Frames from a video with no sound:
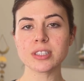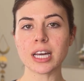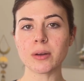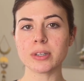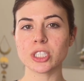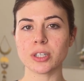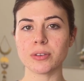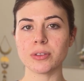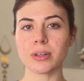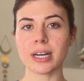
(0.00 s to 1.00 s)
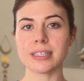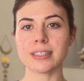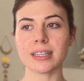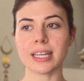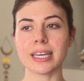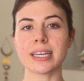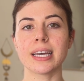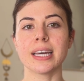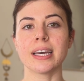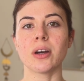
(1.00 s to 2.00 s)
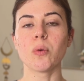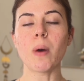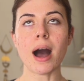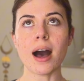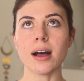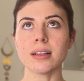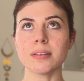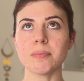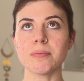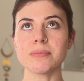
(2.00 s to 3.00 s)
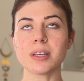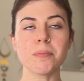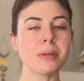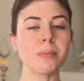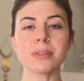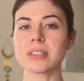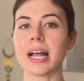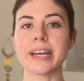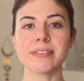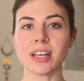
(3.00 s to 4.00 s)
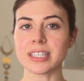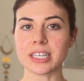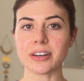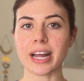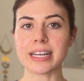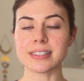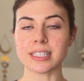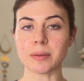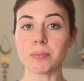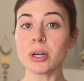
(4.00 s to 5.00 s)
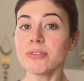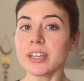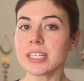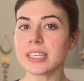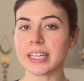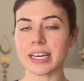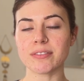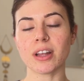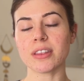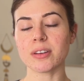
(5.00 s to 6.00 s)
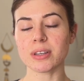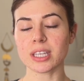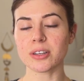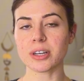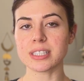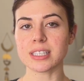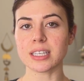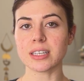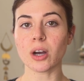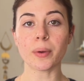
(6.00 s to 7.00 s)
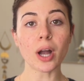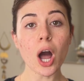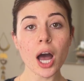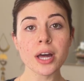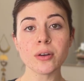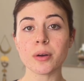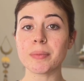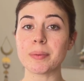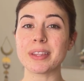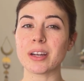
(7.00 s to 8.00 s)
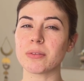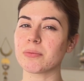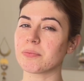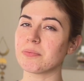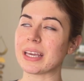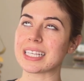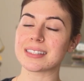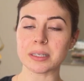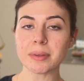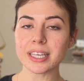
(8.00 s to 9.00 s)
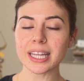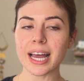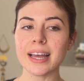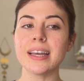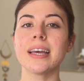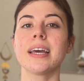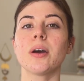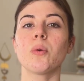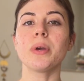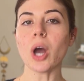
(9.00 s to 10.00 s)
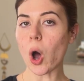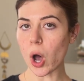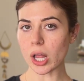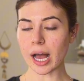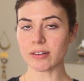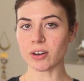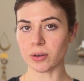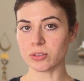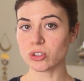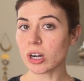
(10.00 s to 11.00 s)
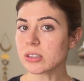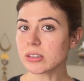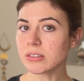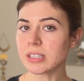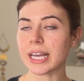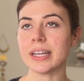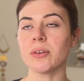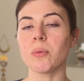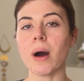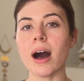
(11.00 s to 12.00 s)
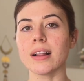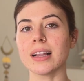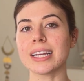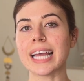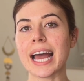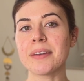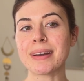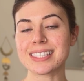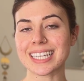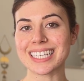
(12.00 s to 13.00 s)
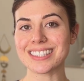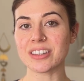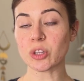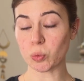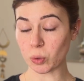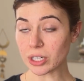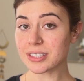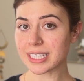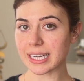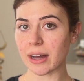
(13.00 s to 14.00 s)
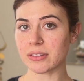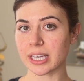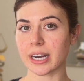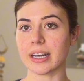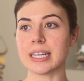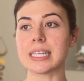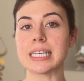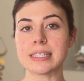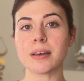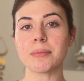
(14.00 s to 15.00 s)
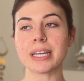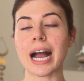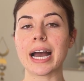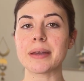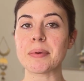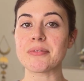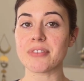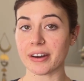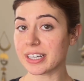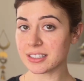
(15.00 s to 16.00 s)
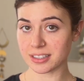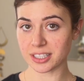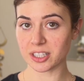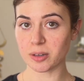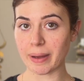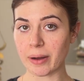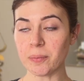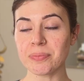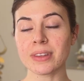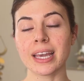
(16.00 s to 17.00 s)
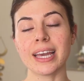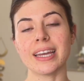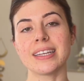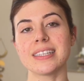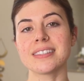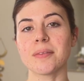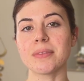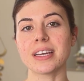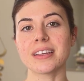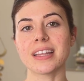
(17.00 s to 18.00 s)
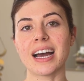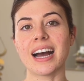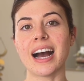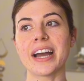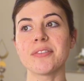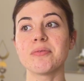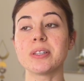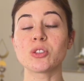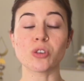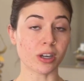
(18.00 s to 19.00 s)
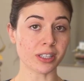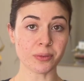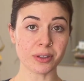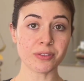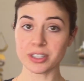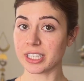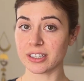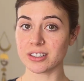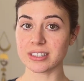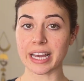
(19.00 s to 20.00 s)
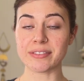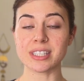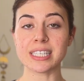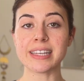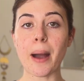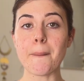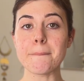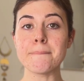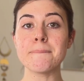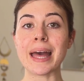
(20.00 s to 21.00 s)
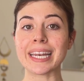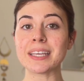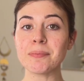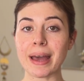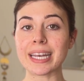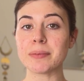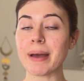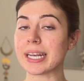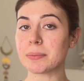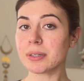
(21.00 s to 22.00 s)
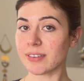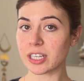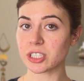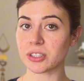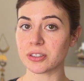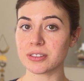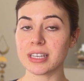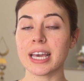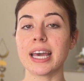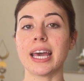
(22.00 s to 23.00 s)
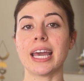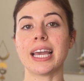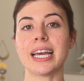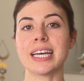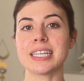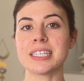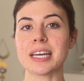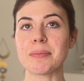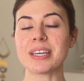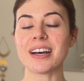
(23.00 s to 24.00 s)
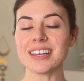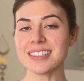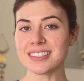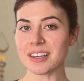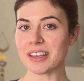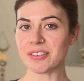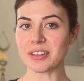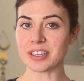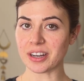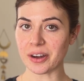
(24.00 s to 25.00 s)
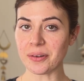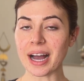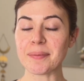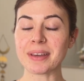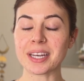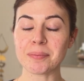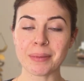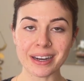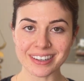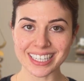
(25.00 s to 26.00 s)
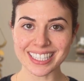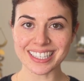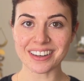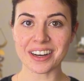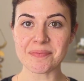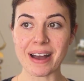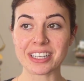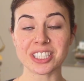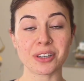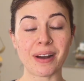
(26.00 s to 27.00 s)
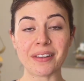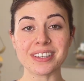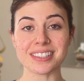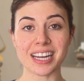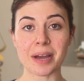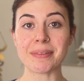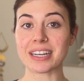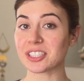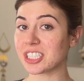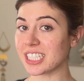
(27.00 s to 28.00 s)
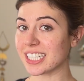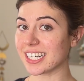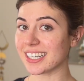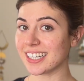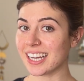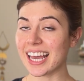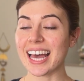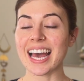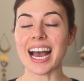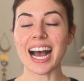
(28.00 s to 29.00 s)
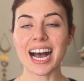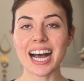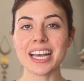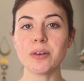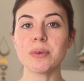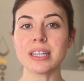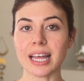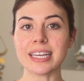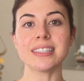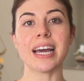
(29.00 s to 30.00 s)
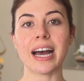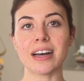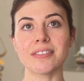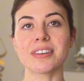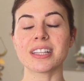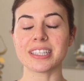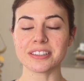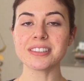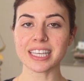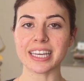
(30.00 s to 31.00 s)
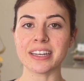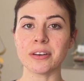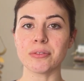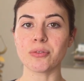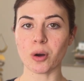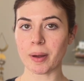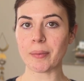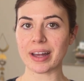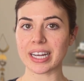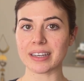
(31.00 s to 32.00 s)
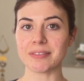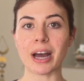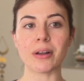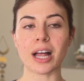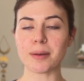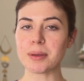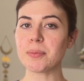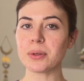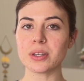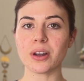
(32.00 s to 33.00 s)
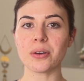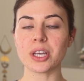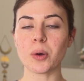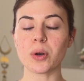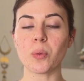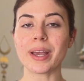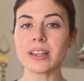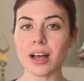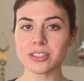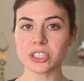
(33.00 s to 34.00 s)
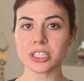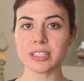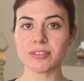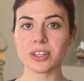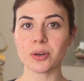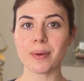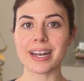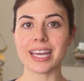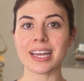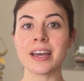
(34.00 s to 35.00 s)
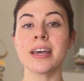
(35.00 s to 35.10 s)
kind of want to share with you guys that while some people's lives on the internet seem perfect and they have nothing really crazy going on, or maybe they don't make it seem like that, we all have our own struggles. And while, again, my skin isn't the worst skin out there, it is something I'm very insecure about. It is something that I've been struggling with for years. I've seeked out many professionals. And because, if you didn't know, I'm getting married actually around this time next year, I would like to have clear skin for my wedding. Now, a lot of people, they go on a weight loss journey for their wedding